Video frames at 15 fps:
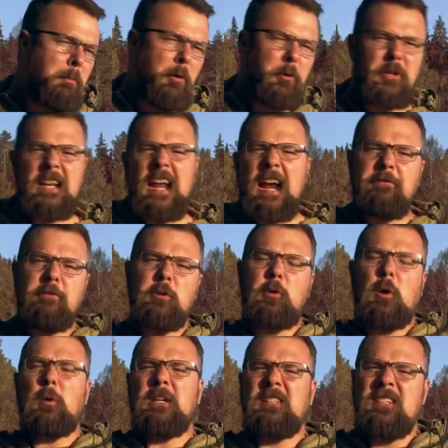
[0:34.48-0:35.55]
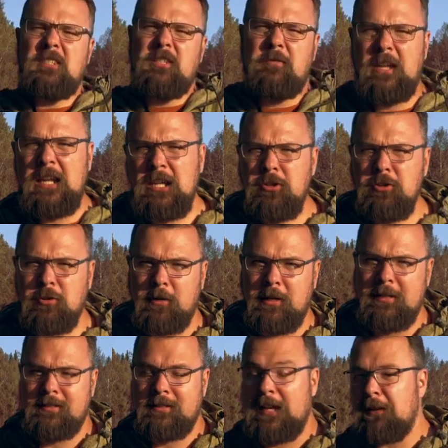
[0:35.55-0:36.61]
Both an ever growing list of
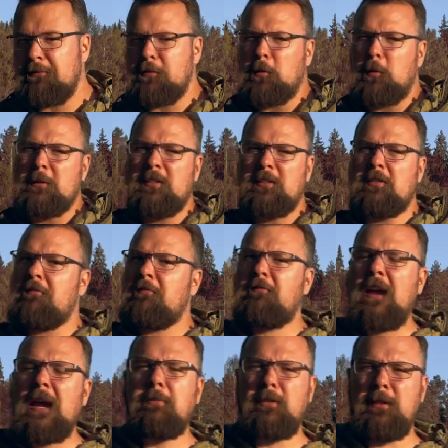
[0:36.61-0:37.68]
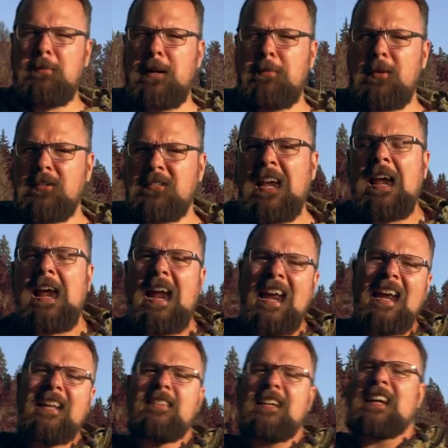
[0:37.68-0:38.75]
injuries, an ever growing list of family members,
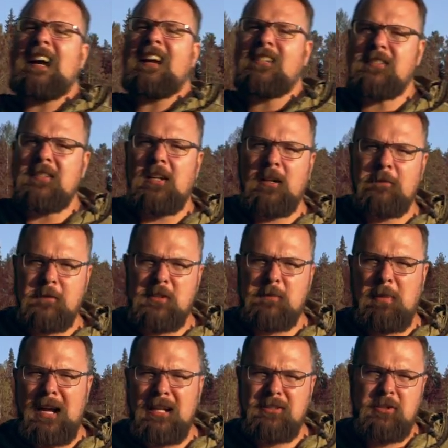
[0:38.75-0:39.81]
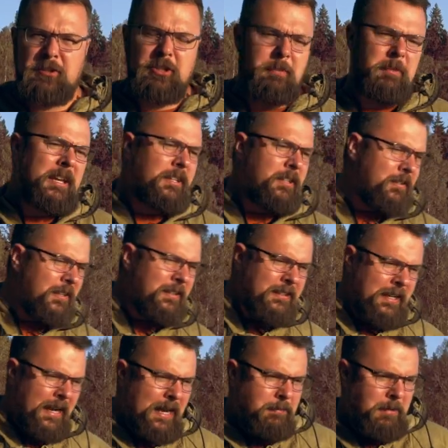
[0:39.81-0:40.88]
and the constant hunt for sponsorship, you think
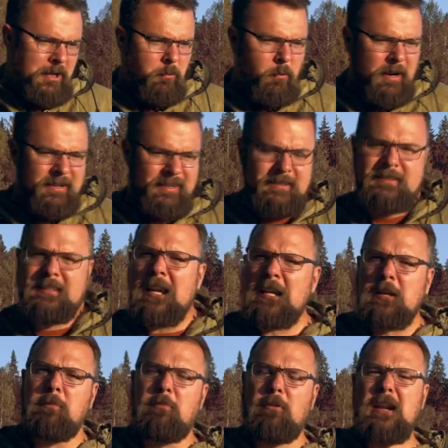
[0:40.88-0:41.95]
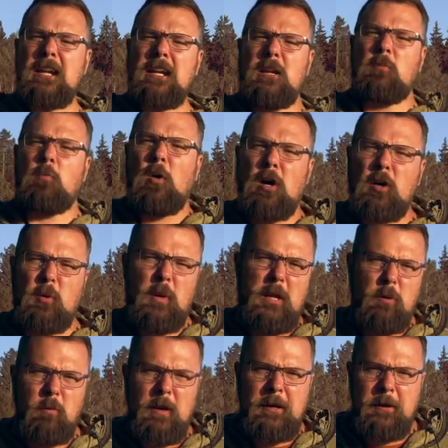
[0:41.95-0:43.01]
the guy might want to take a break and walk
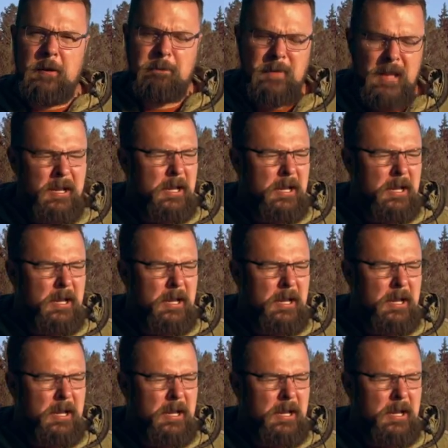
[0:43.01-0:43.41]
away a winner.